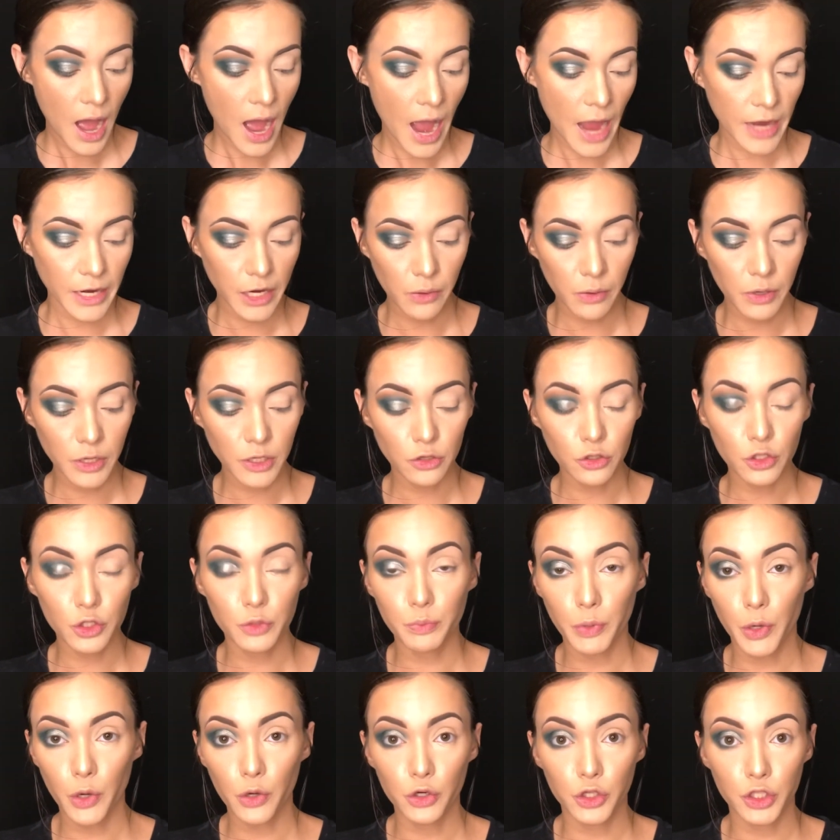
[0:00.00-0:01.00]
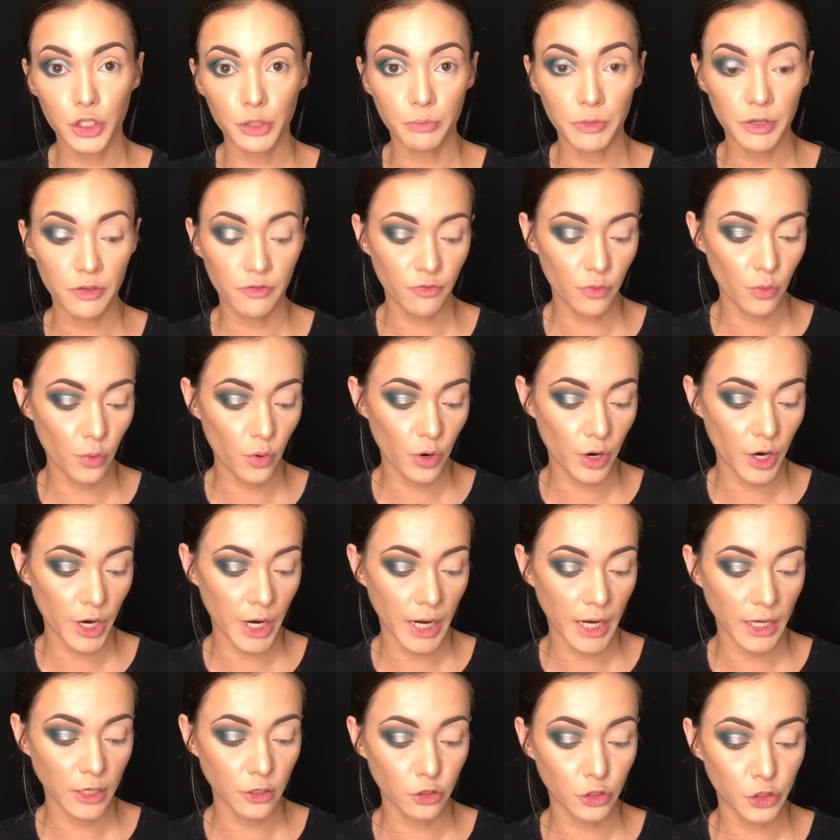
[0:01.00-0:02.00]
I know I used Potion before
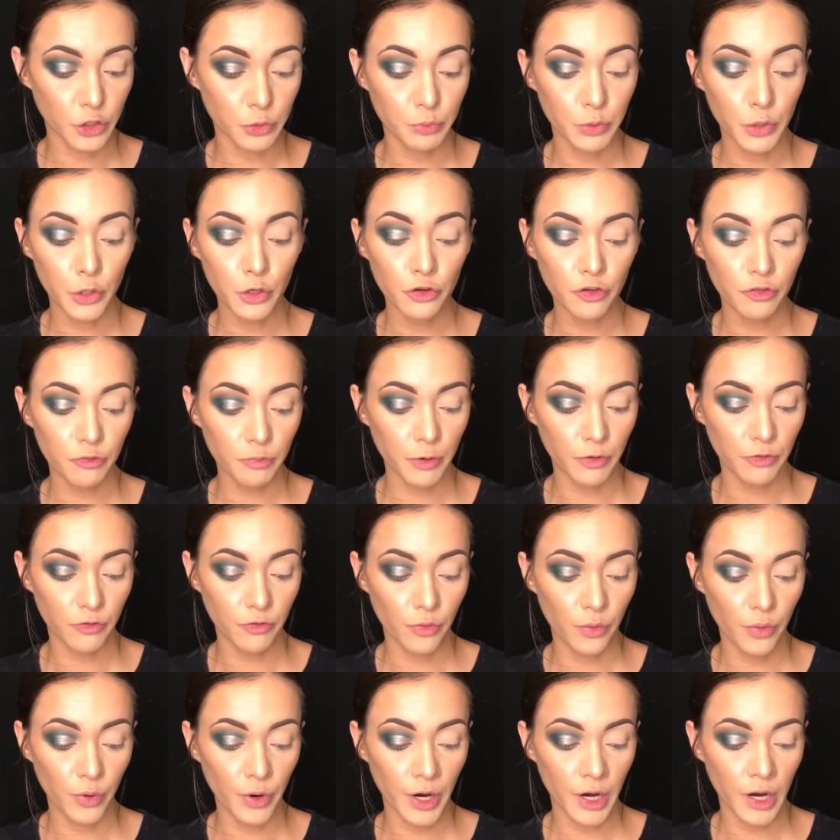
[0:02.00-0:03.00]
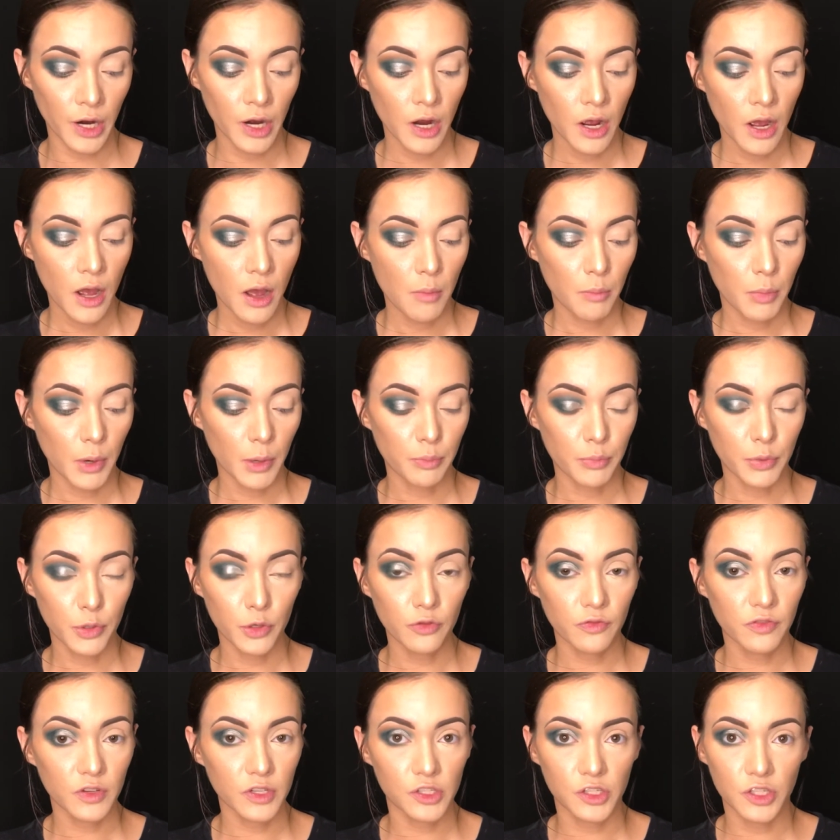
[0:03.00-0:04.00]
and I used Poof before, but
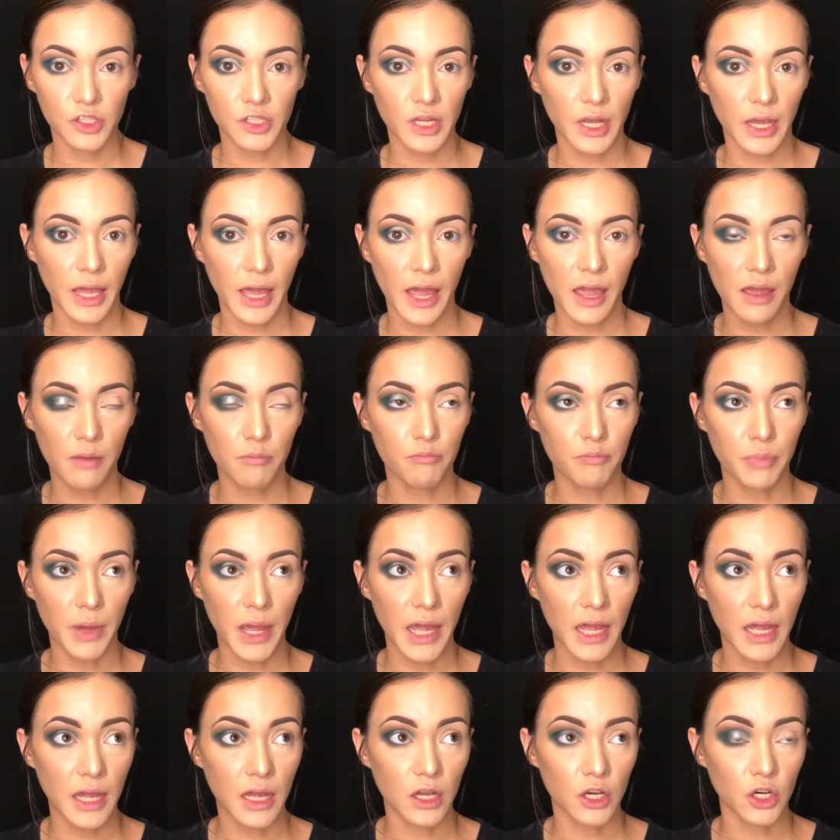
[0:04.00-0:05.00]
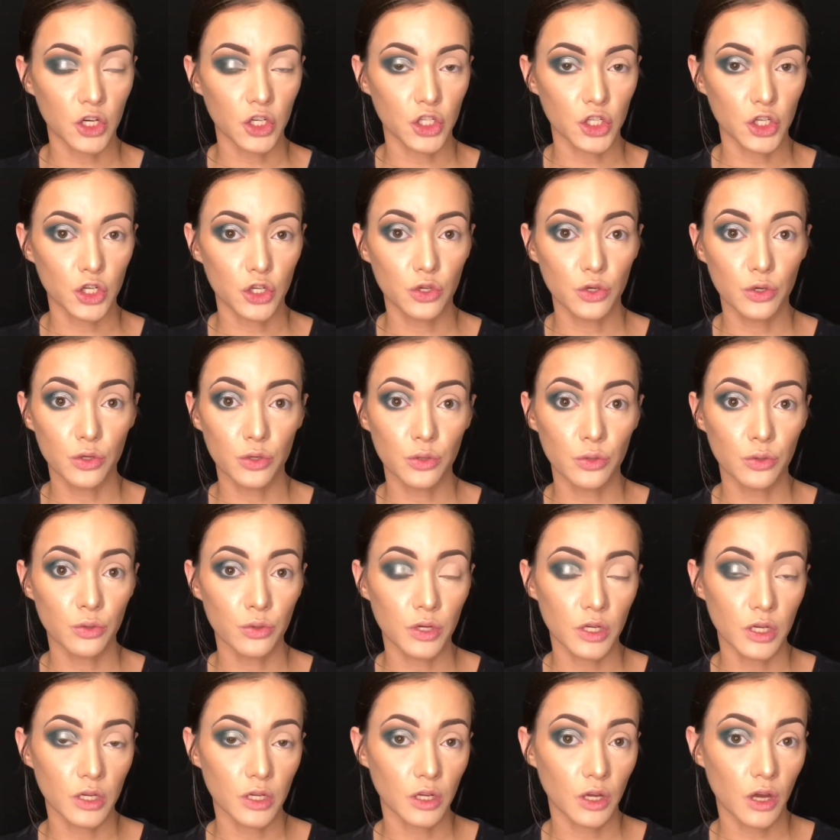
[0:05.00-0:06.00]
Poof is just like a beige
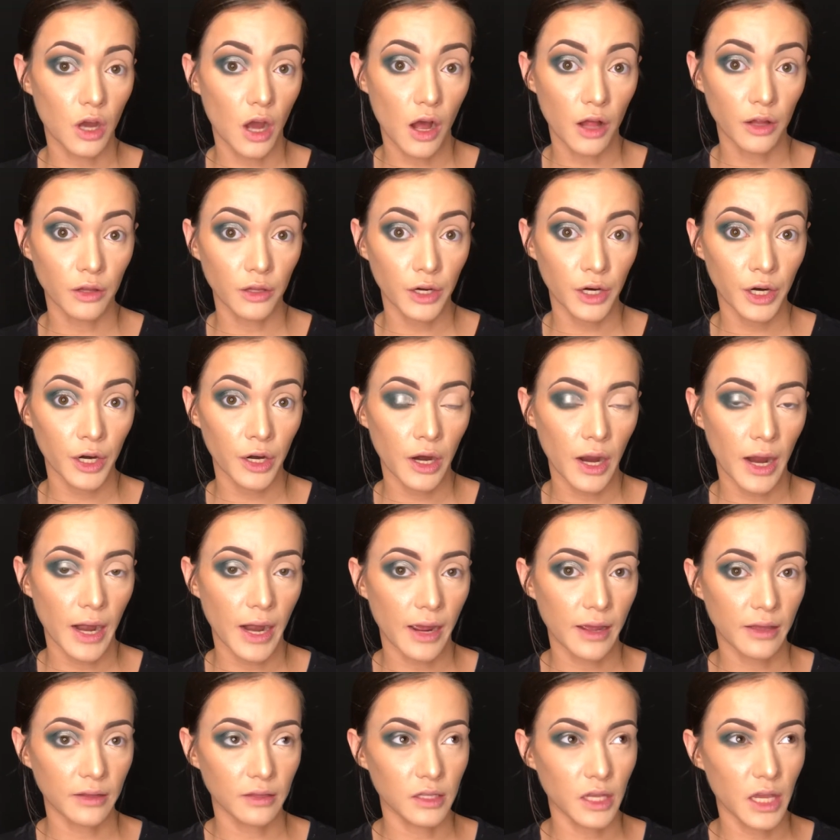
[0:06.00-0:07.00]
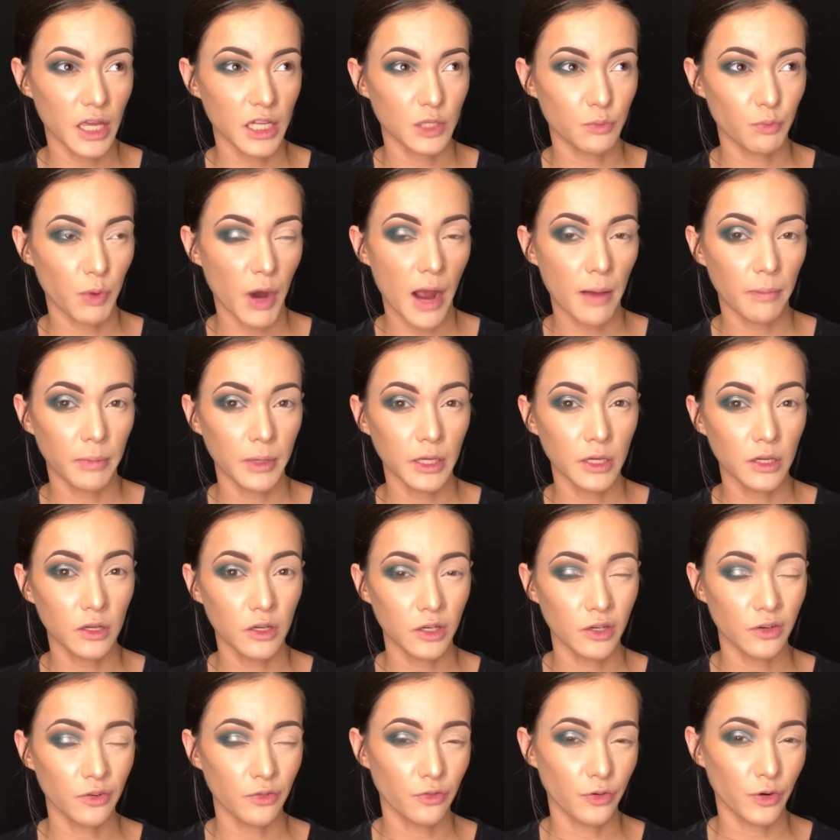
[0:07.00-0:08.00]
nude color, and it's probably
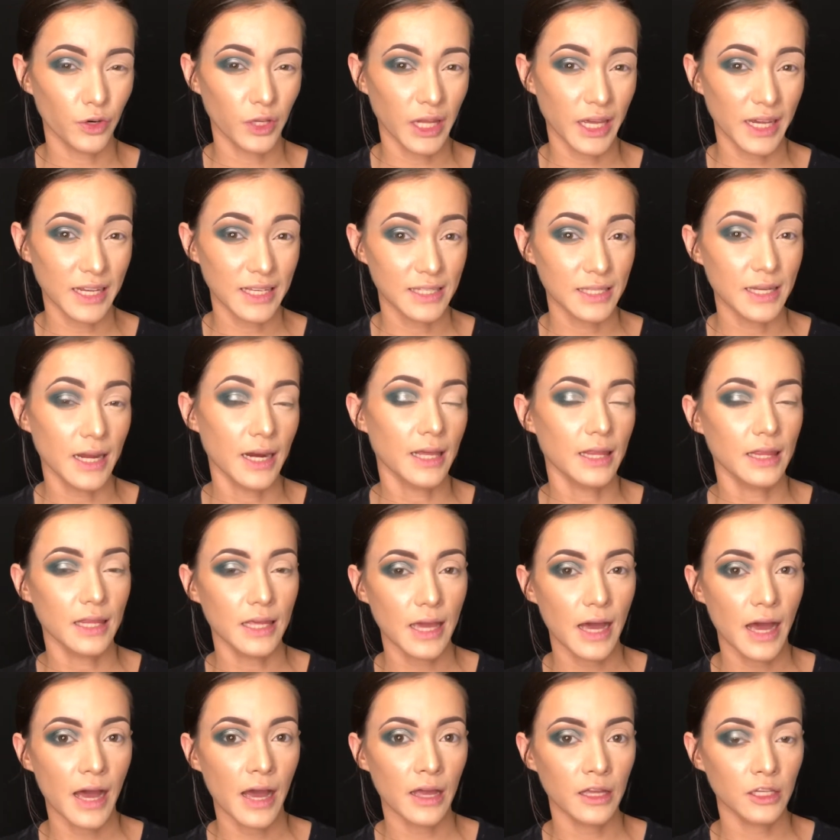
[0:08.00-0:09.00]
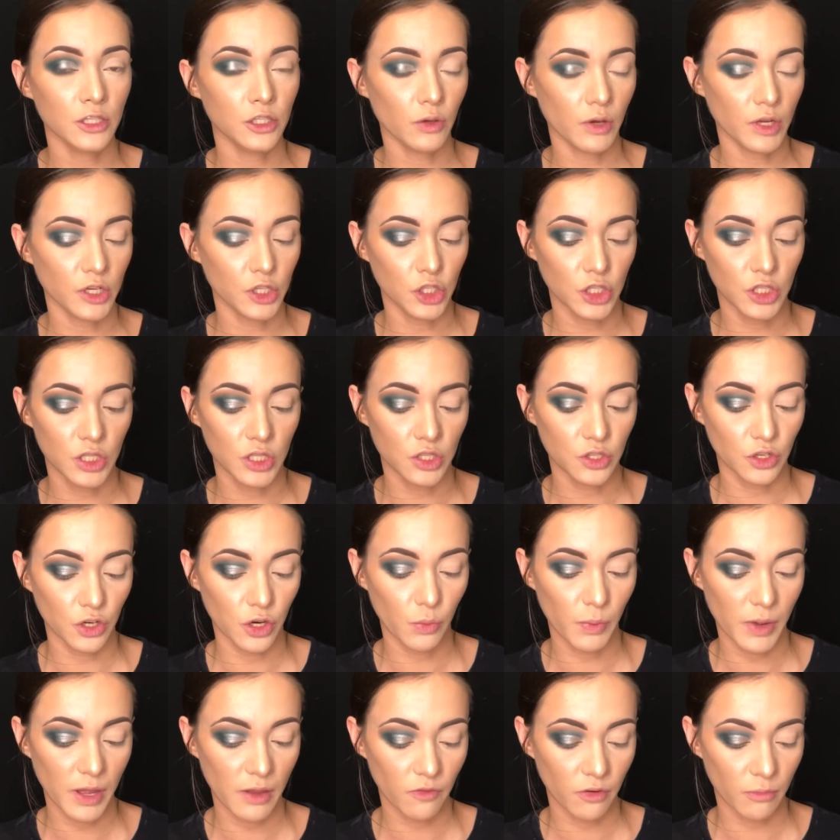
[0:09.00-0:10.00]
good for like setting the eye, so I just stood
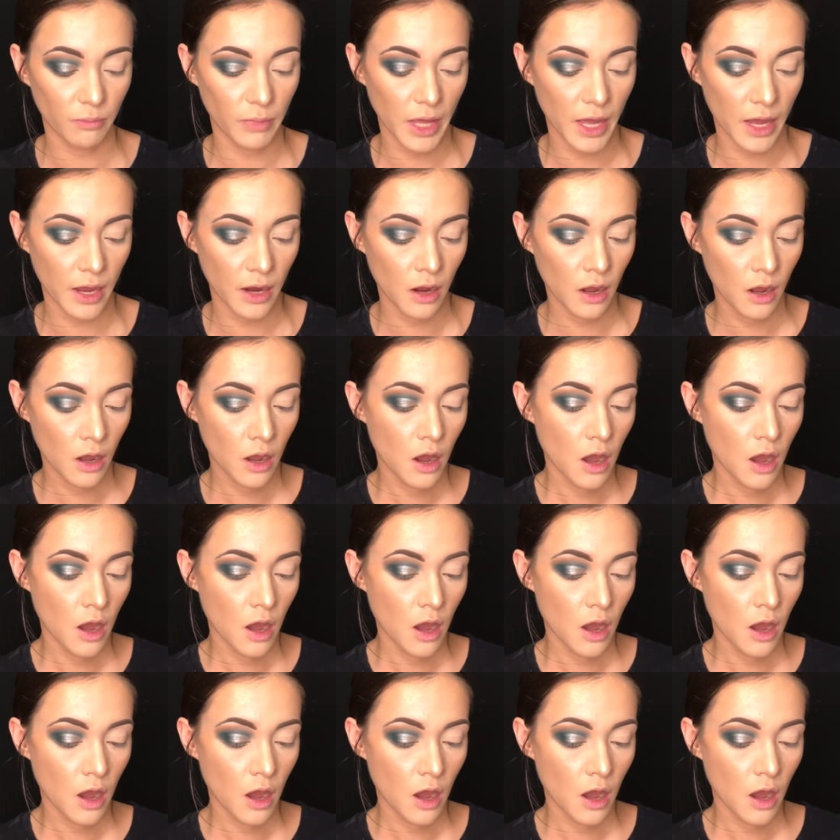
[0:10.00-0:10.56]
away from that.